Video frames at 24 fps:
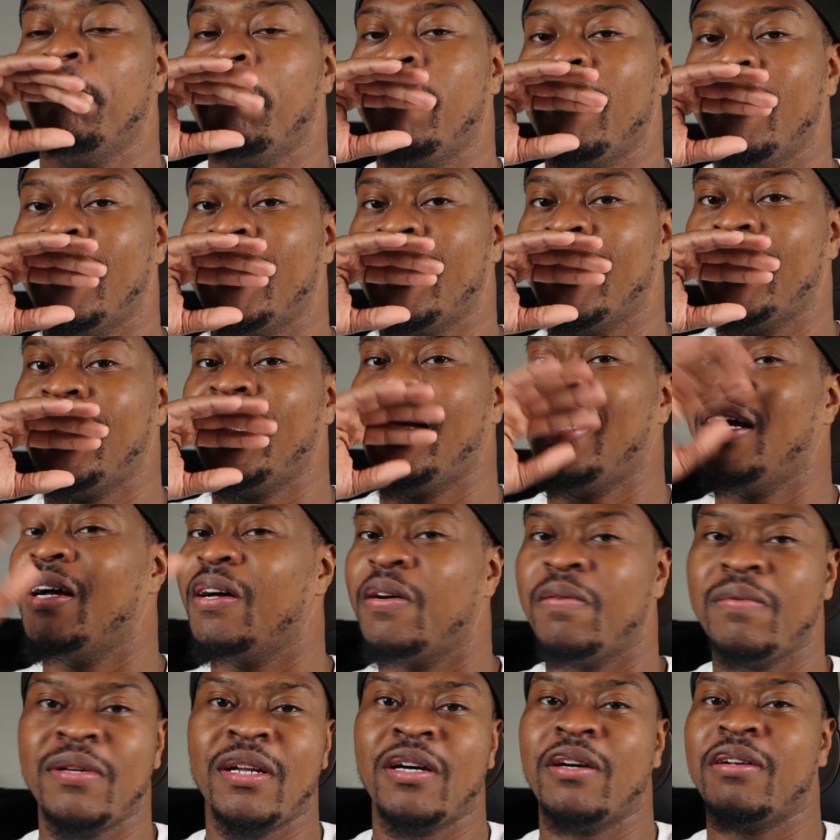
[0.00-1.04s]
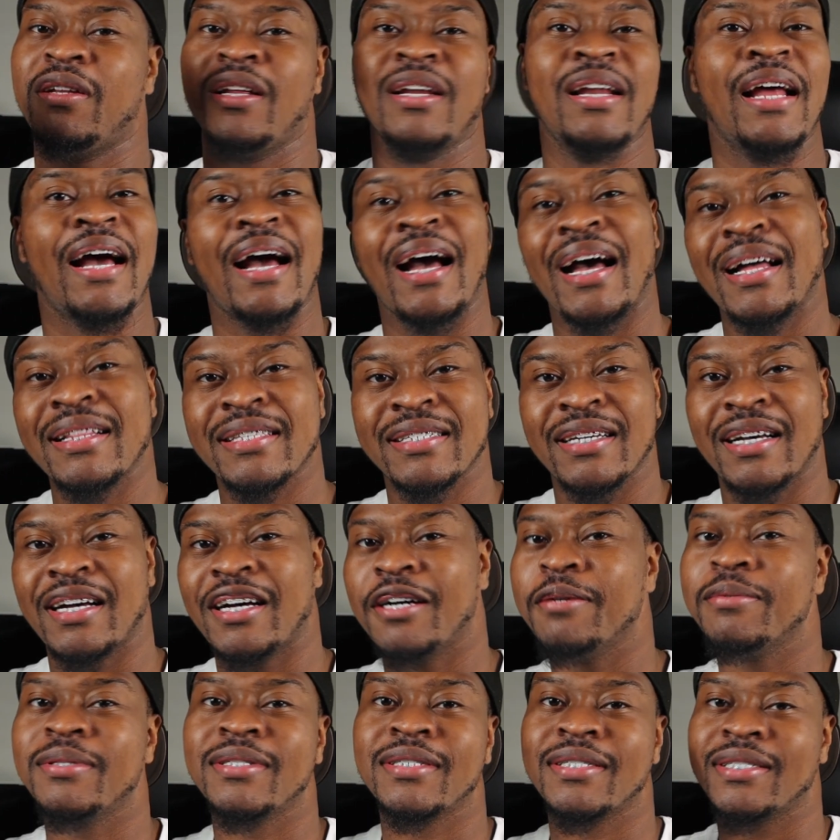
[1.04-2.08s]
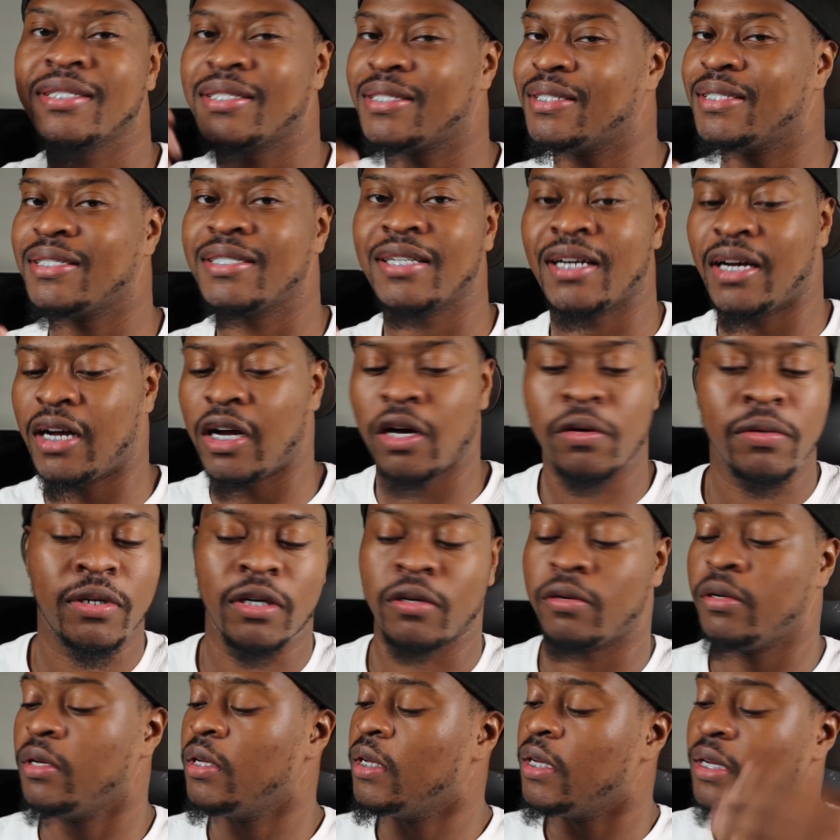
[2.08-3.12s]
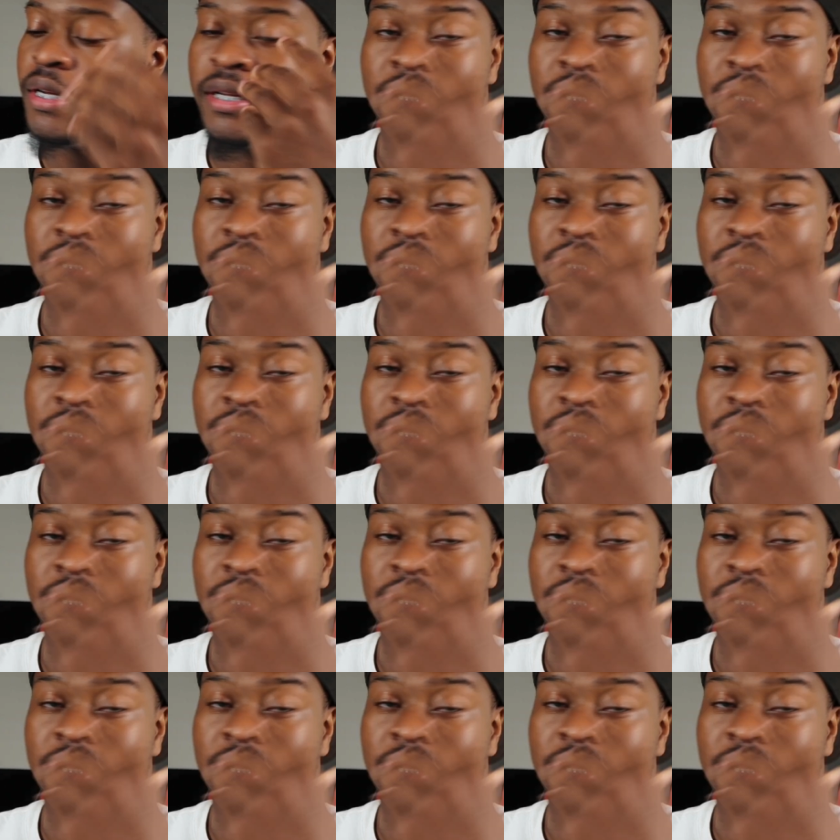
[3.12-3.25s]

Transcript: but I don't know. Then the hot tops, uh, I don't know.